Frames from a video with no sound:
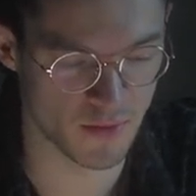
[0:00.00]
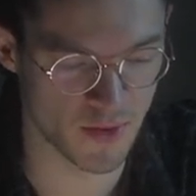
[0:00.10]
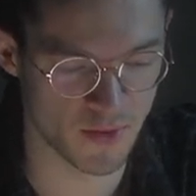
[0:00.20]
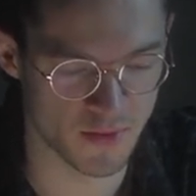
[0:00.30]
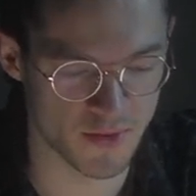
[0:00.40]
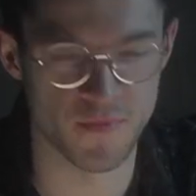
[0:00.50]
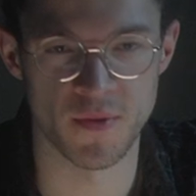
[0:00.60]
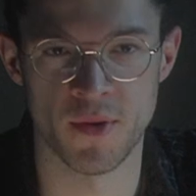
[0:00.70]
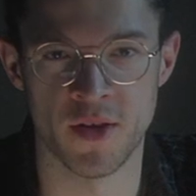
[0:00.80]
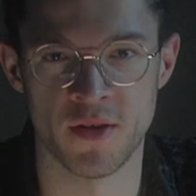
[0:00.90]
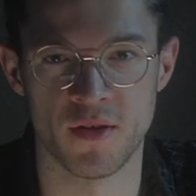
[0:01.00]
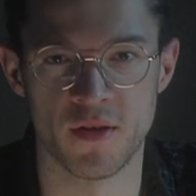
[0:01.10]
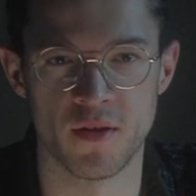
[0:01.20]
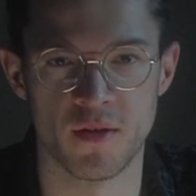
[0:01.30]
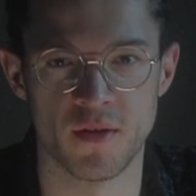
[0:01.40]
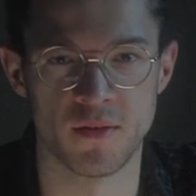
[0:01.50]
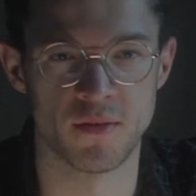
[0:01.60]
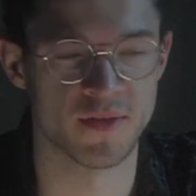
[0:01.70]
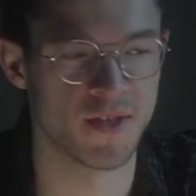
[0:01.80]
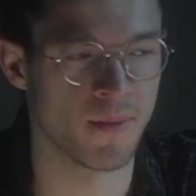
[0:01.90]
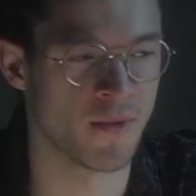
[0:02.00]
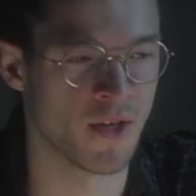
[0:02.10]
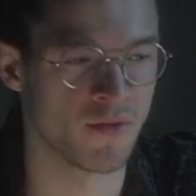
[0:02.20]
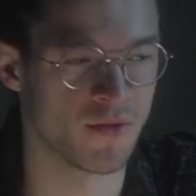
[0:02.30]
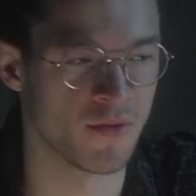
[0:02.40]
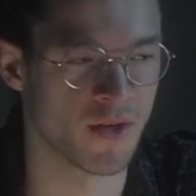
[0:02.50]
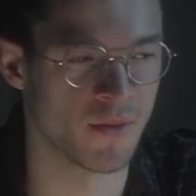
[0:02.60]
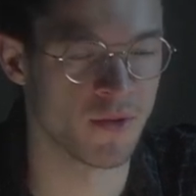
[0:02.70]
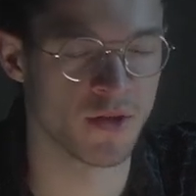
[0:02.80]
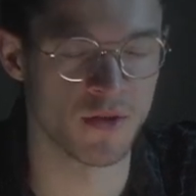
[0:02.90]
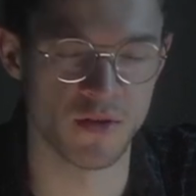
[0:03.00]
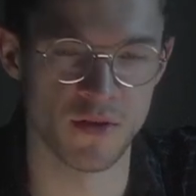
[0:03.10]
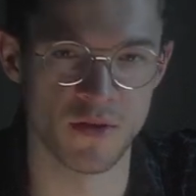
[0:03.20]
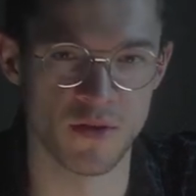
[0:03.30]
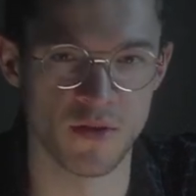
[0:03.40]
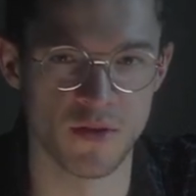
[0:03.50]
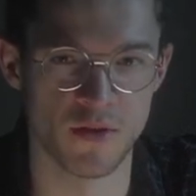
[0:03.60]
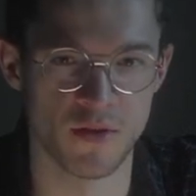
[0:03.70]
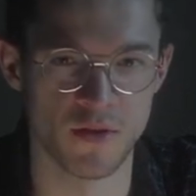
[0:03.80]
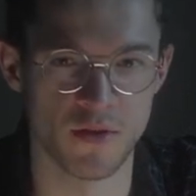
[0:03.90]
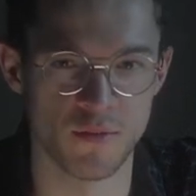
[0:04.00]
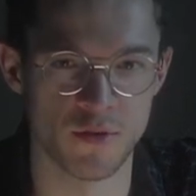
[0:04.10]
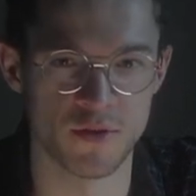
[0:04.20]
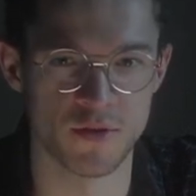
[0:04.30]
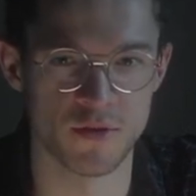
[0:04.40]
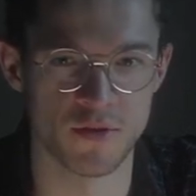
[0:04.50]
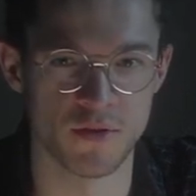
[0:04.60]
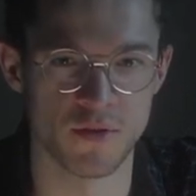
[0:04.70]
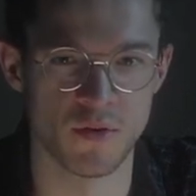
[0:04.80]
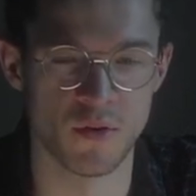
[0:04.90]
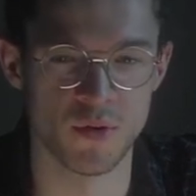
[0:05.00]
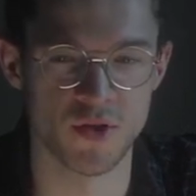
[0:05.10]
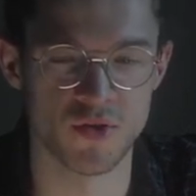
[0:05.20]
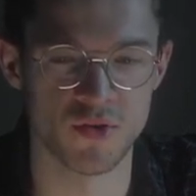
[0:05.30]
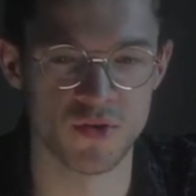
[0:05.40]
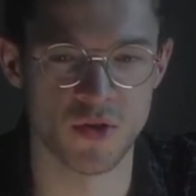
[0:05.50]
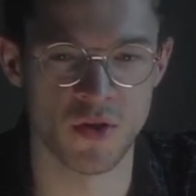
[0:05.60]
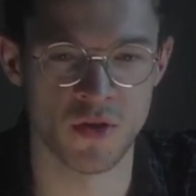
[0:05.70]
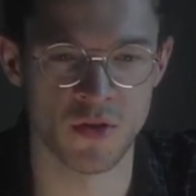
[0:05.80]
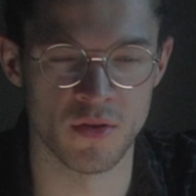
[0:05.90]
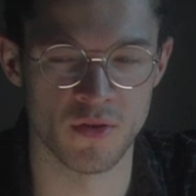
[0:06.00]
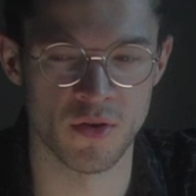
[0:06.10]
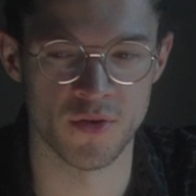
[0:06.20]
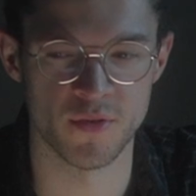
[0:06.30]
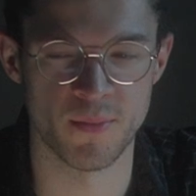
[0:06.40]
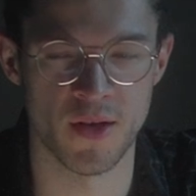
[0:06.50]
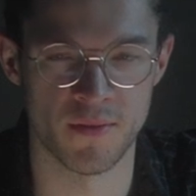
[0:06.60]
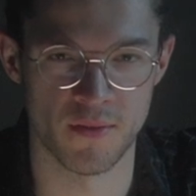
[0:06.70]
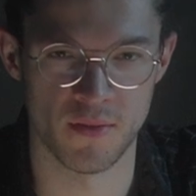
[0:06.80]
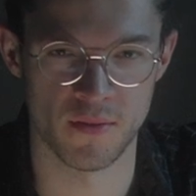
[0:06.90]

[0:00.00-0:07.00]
And something my stepdad used to tell me was, always choose the hardest path.